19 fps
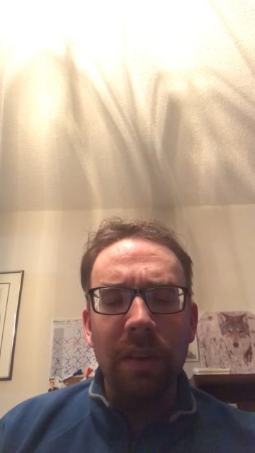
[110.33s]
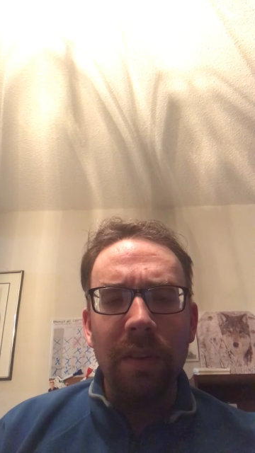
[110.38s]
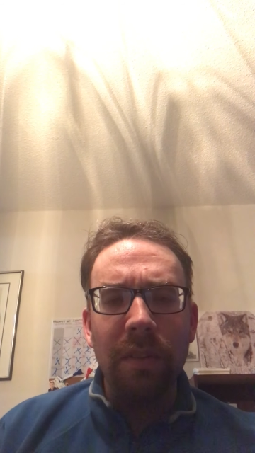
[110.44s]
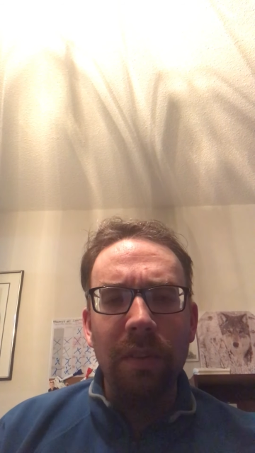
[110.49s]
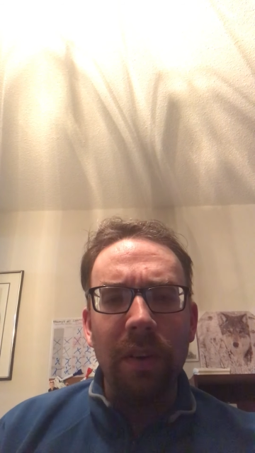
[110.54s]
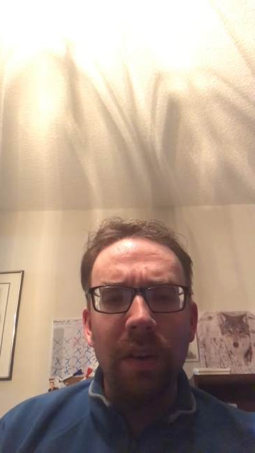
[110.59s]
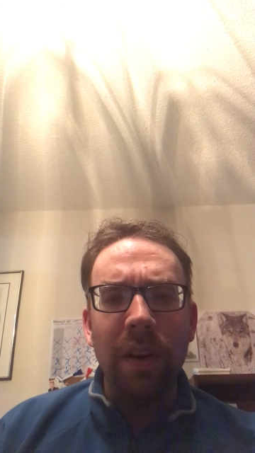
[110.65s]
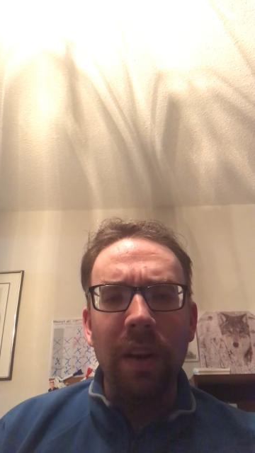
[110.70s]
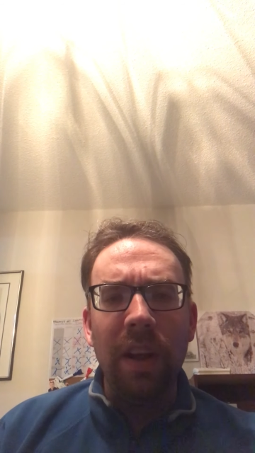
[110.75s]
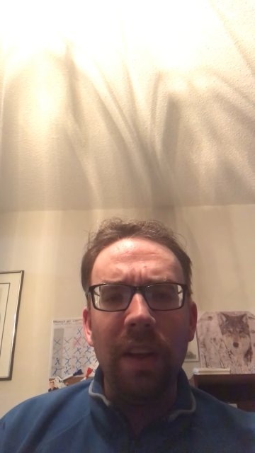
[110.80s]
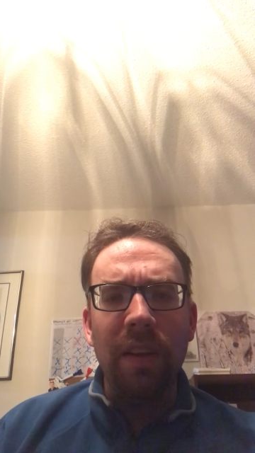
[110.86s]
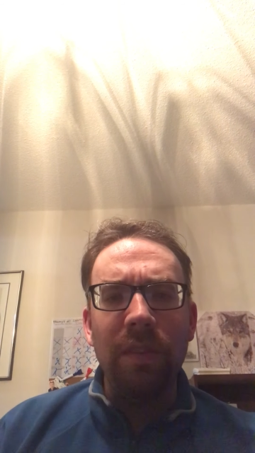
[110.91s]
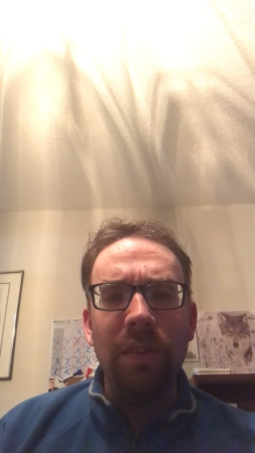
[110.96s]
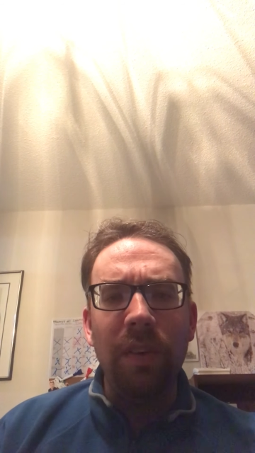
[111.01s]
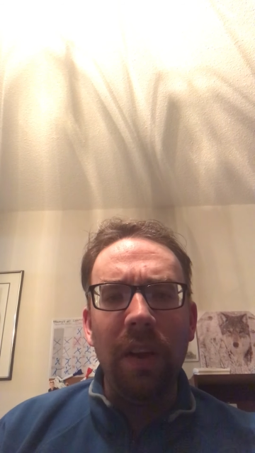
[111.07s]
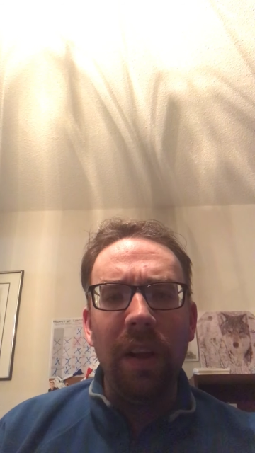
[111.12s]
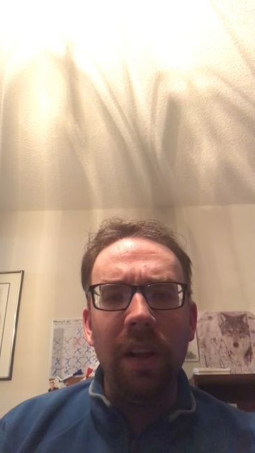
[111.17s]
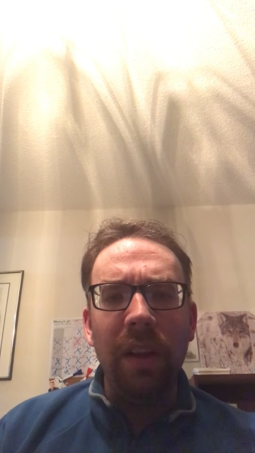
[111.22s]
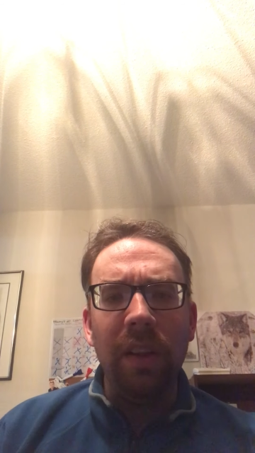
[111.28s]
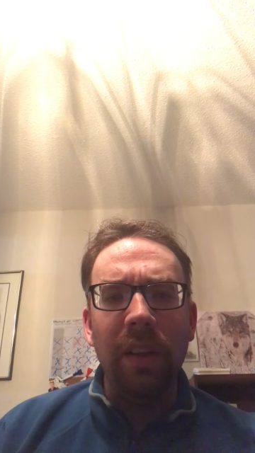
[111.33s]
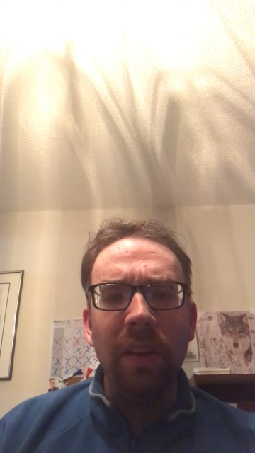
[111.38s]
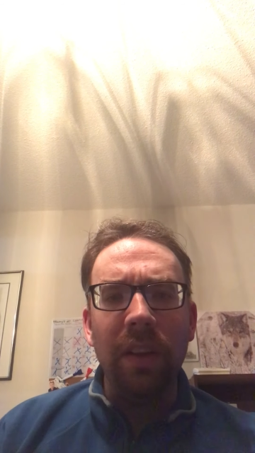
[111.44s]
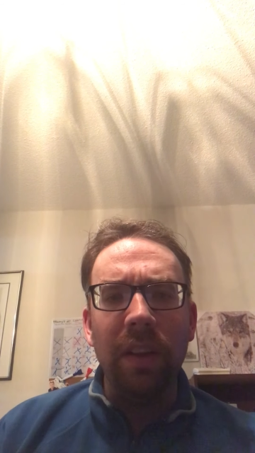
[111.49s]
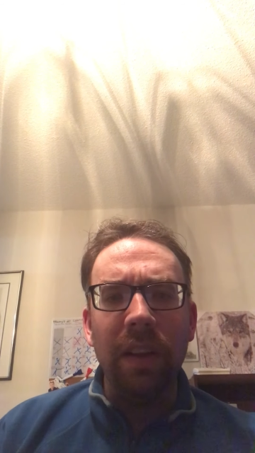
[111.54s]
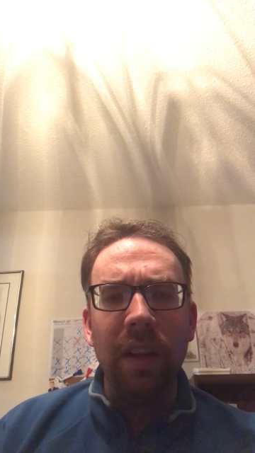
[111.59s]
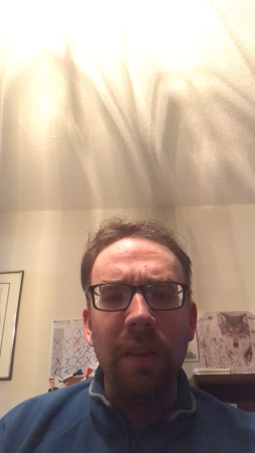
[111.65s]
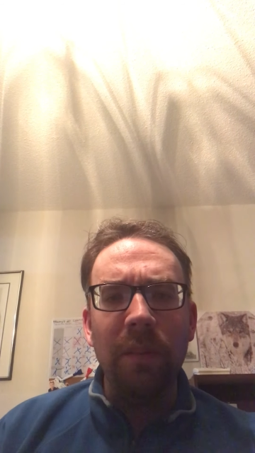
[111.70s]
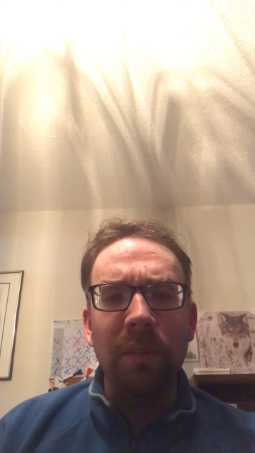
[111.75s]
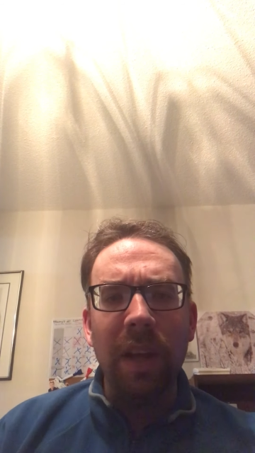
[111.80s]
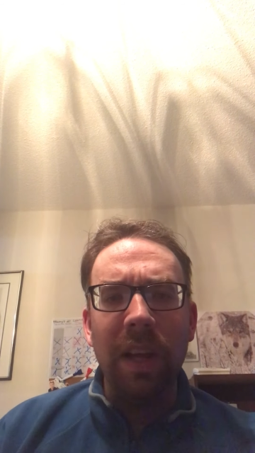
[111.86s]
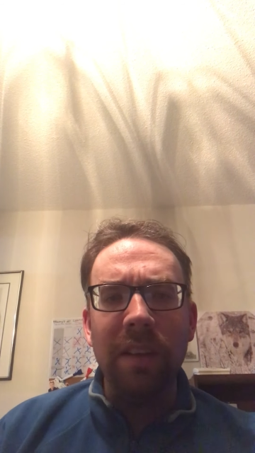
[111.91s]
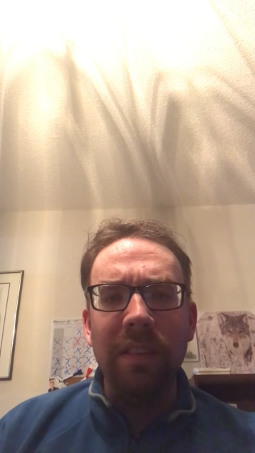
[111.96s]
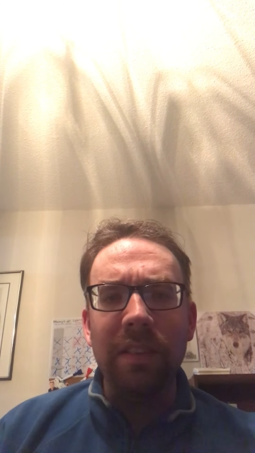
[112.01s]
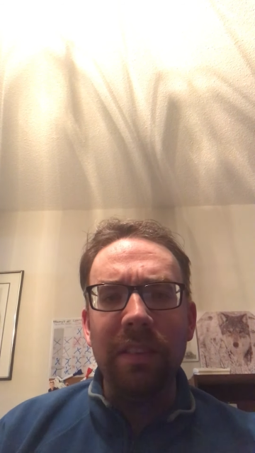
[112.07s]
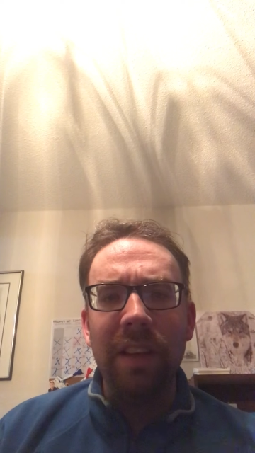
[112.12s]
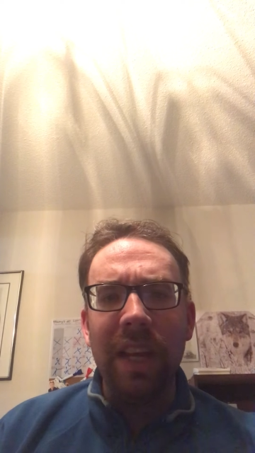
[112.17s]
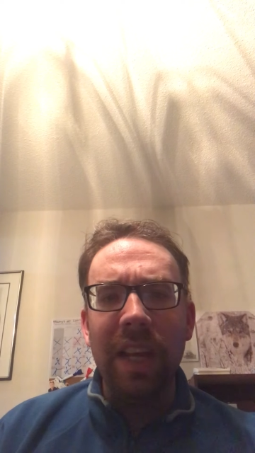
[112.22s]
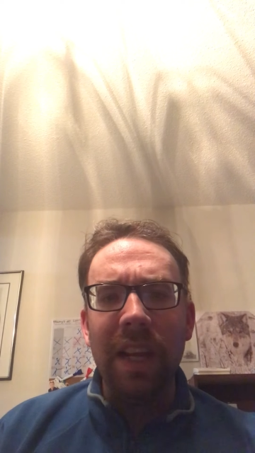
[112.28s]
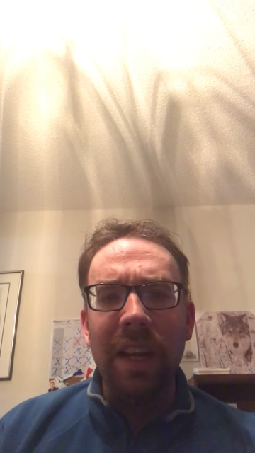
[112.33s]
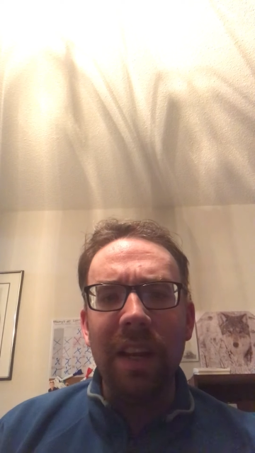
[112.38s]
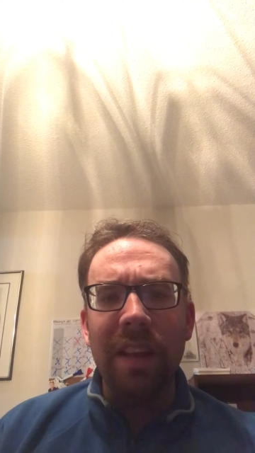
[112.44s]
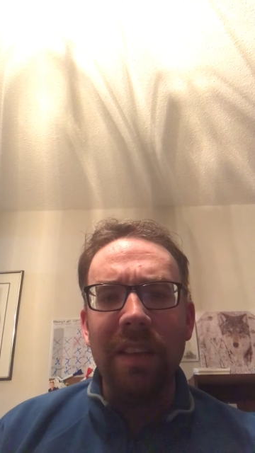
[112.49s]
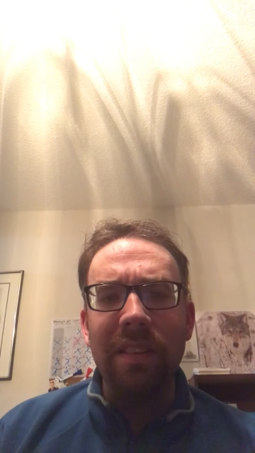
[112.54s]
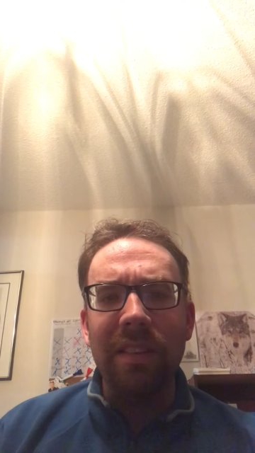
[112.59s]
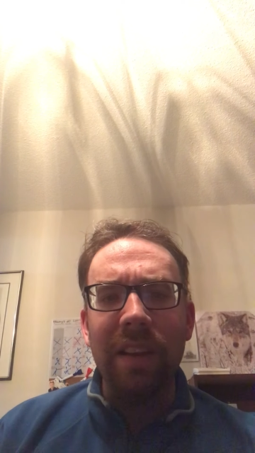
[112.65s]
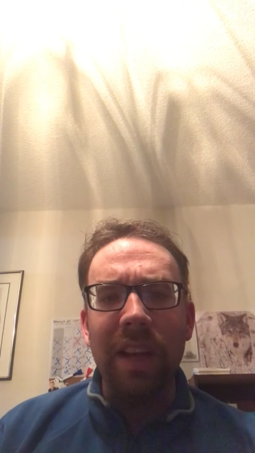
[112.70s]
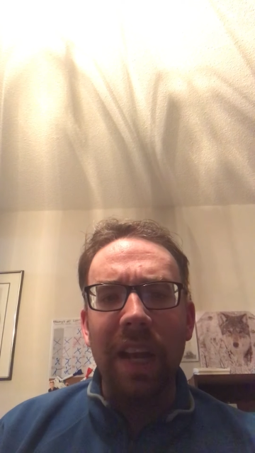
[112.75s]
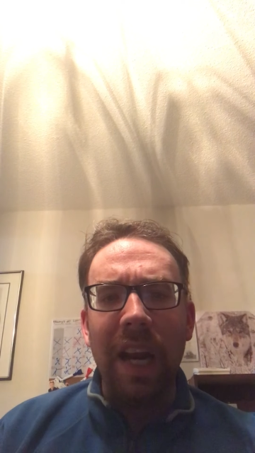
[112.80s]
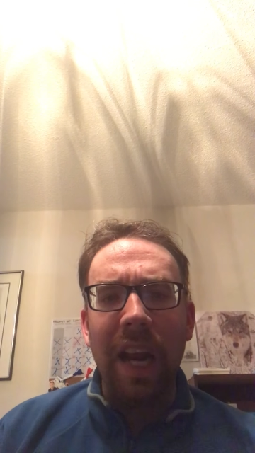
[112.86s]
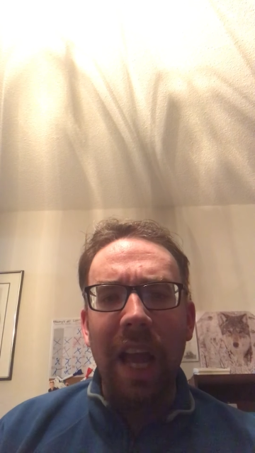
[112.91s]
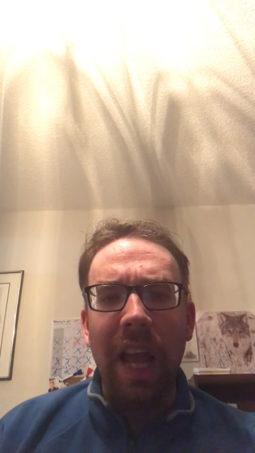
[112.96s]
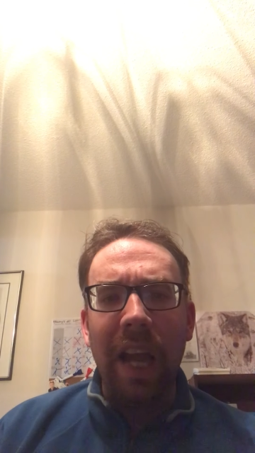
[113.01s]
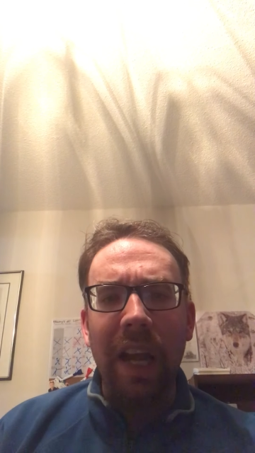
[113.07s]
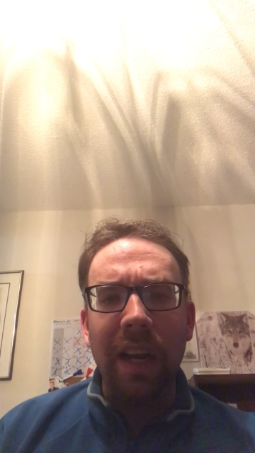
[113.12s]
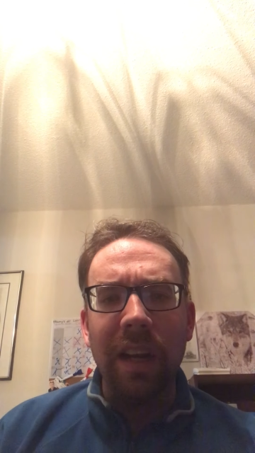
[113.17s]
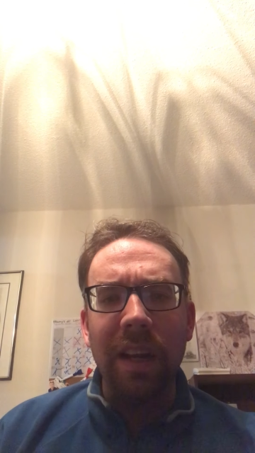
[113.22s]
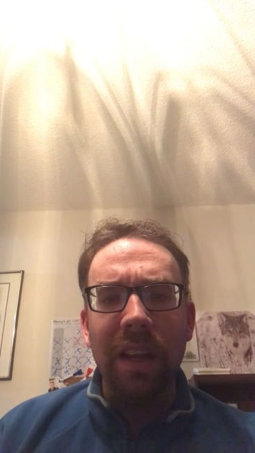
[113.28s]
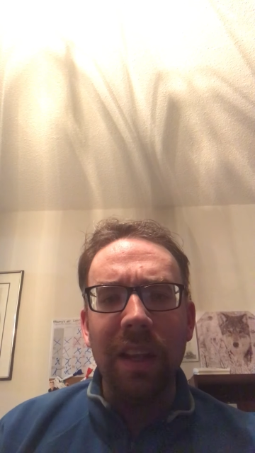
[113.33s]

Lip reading: for not following them, I see a disconnect.